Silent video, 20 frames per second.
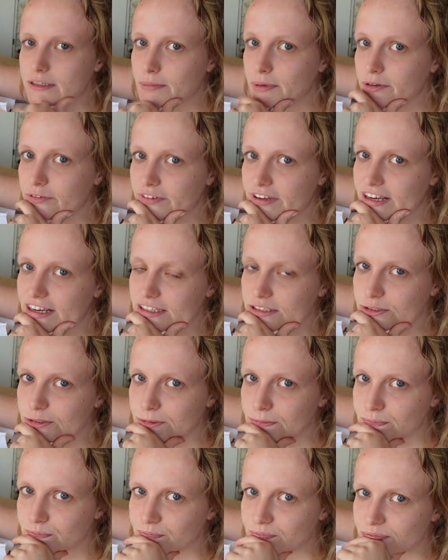a bit of a
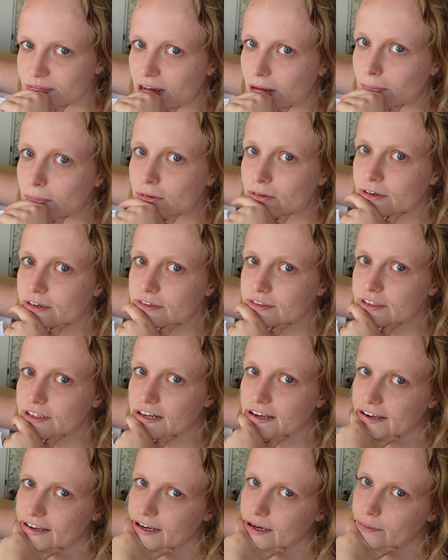hassle. I'm not going to
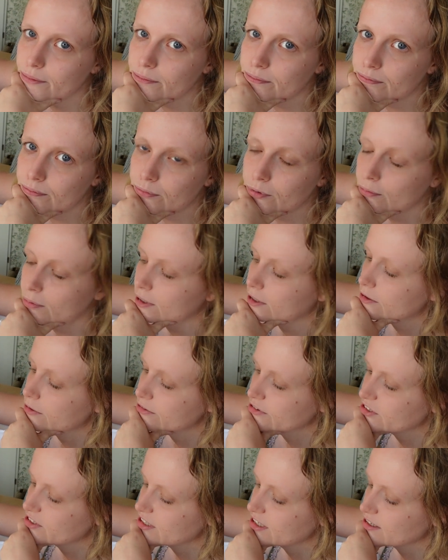lie. I'm probably going
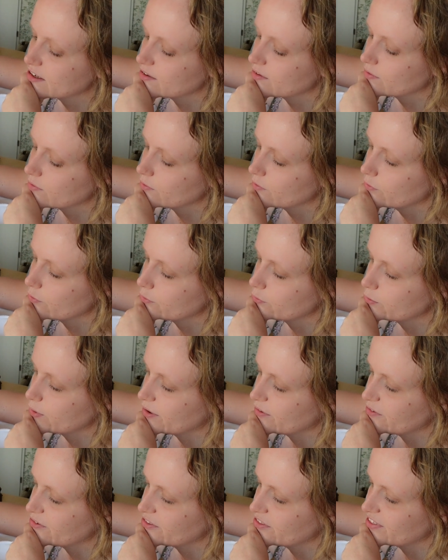to stick
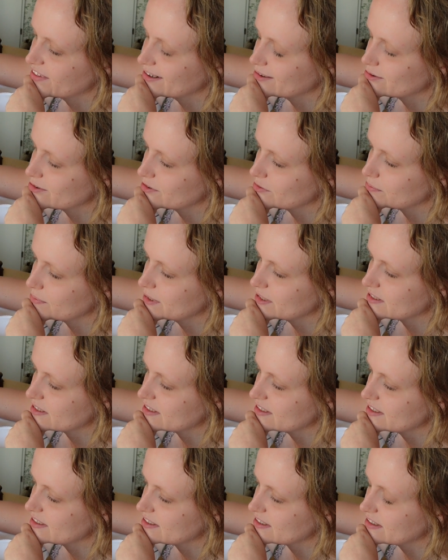12,000 pins
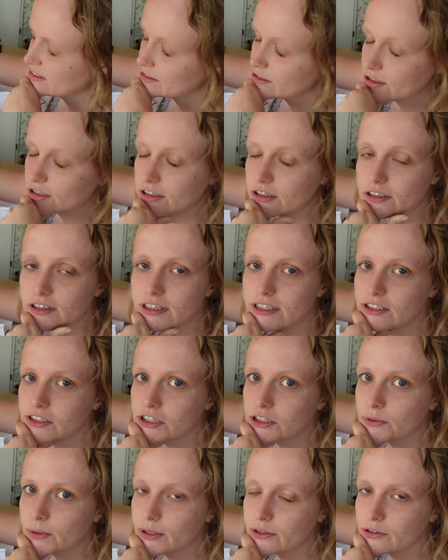in this, and there are
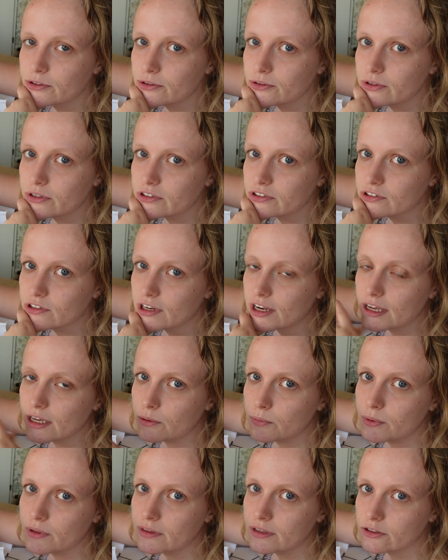easier way to do this,
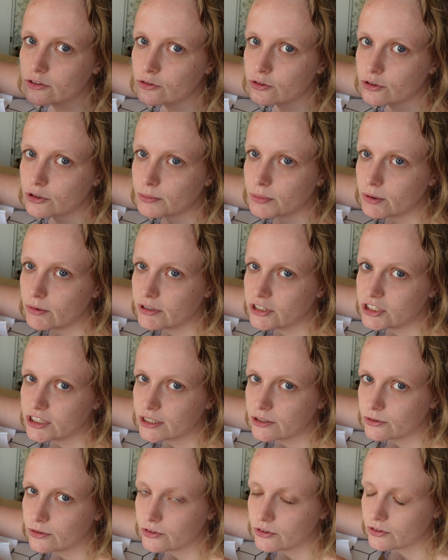like with external boning
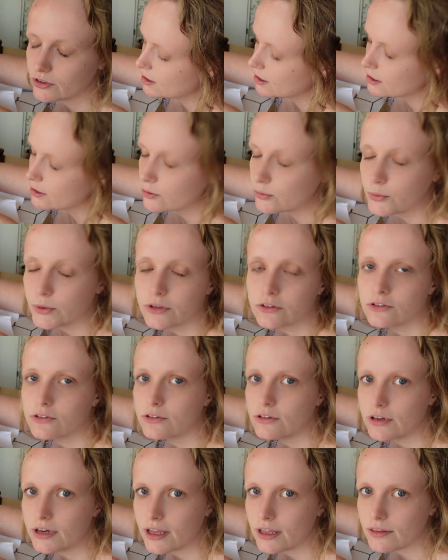channels. I don't want to
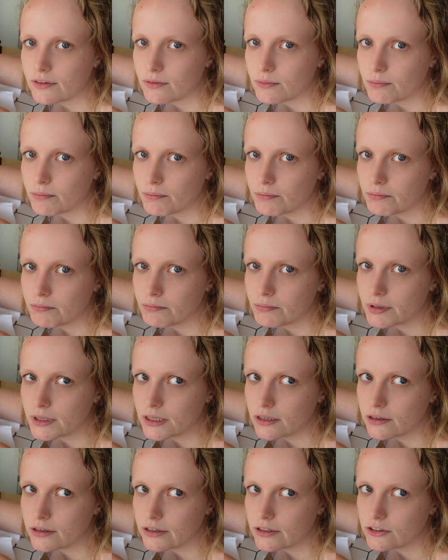do that
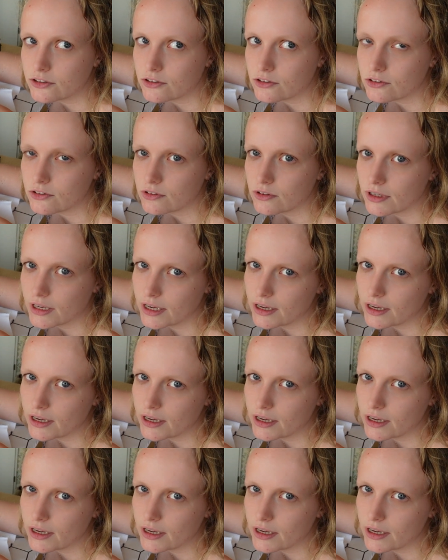because